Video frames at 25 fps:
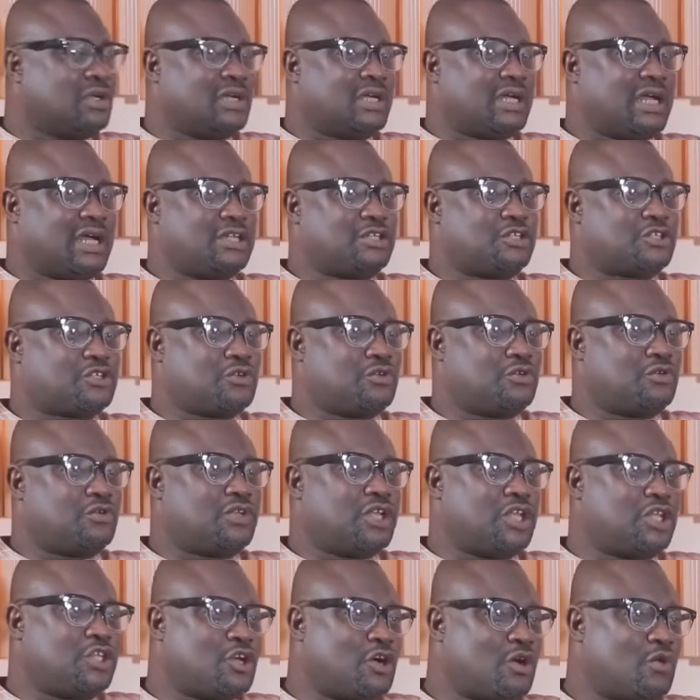And so
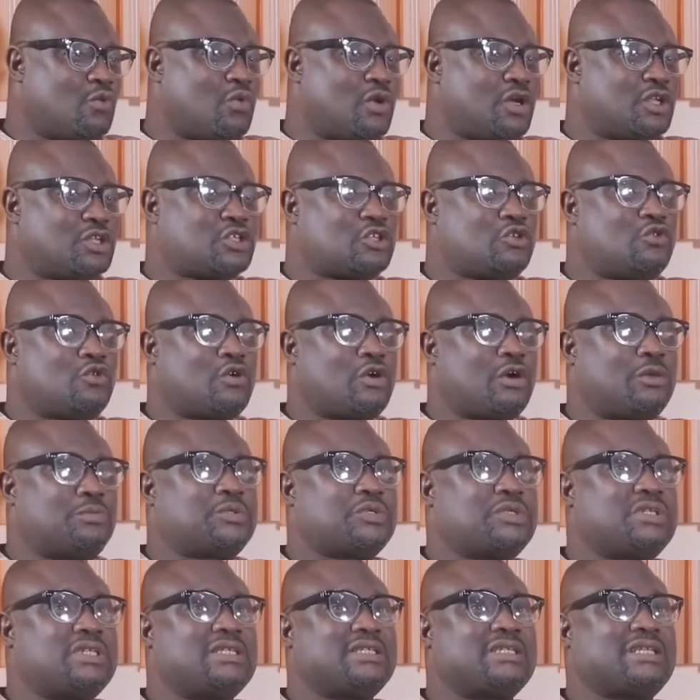the young ones look up
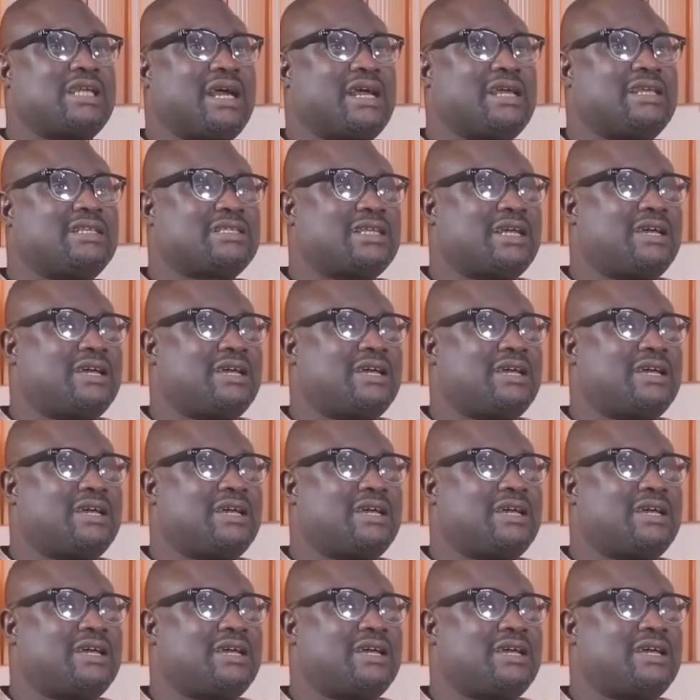to these guys